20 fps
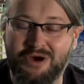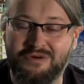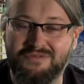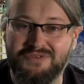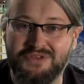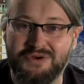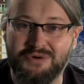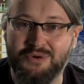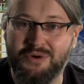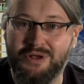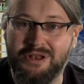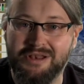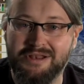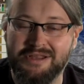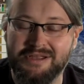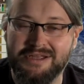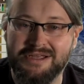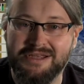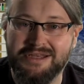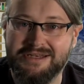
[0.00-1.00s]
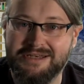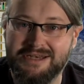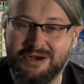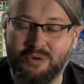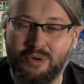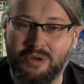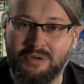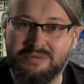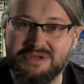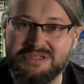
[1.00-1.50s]
After all, they
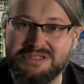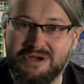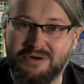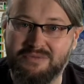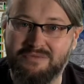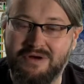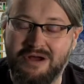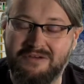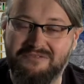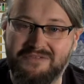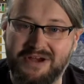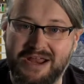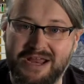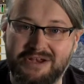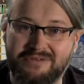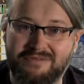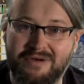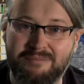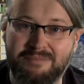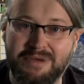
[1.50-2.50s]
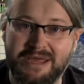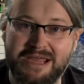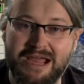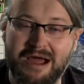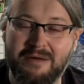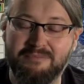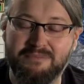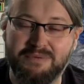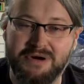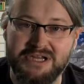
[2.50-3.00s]
always are afraid of a big
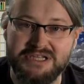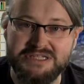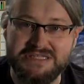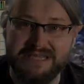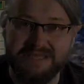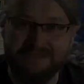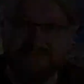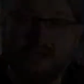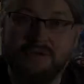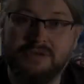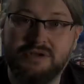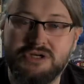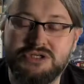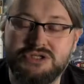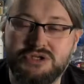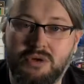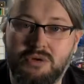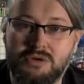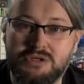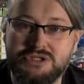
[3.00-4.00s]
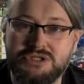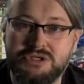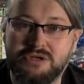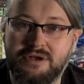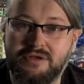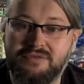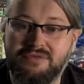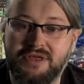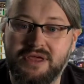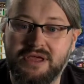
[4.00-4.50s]
uprising. There's also
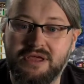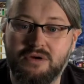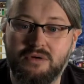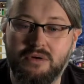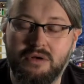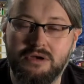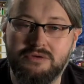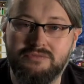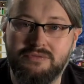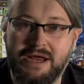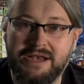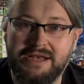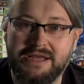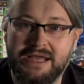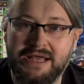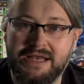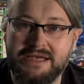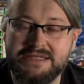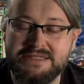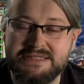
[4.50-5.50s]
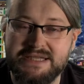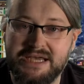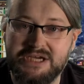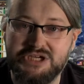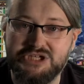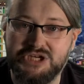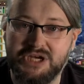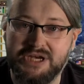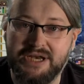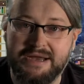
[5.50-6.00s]
the thing called
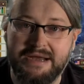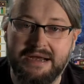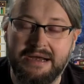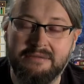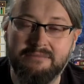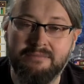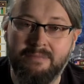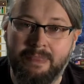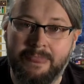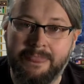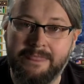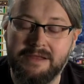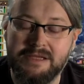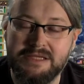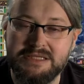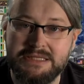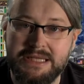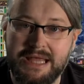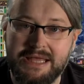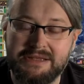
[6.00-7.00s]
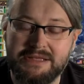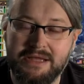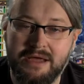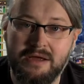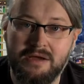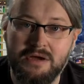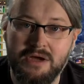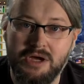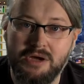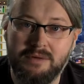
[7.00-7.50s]
radicalization here, in that
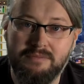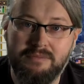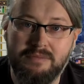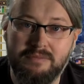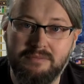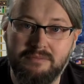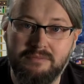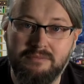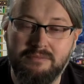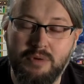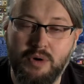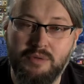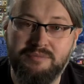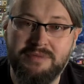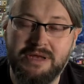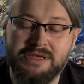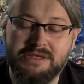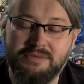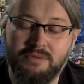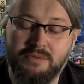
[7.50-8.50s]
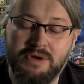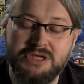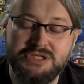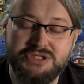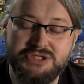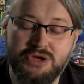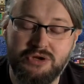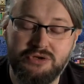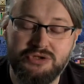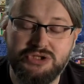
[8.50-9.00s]
the movement
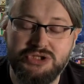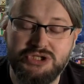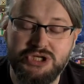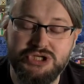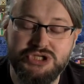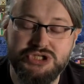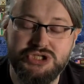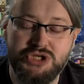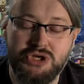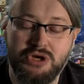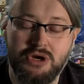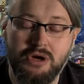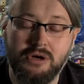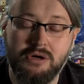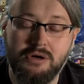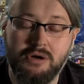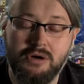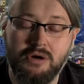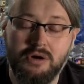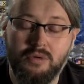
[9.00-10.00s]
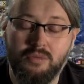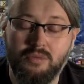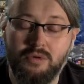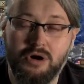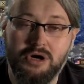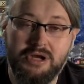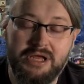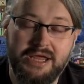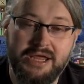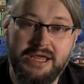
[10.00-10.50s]
is not just
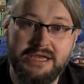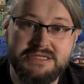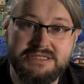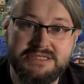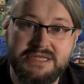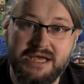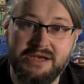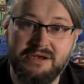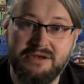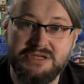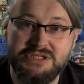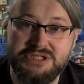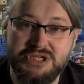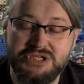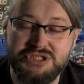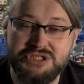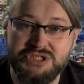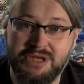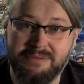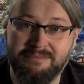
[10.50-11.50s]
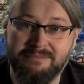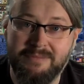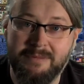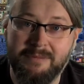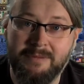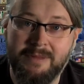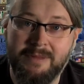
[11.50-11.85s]
working inside the system.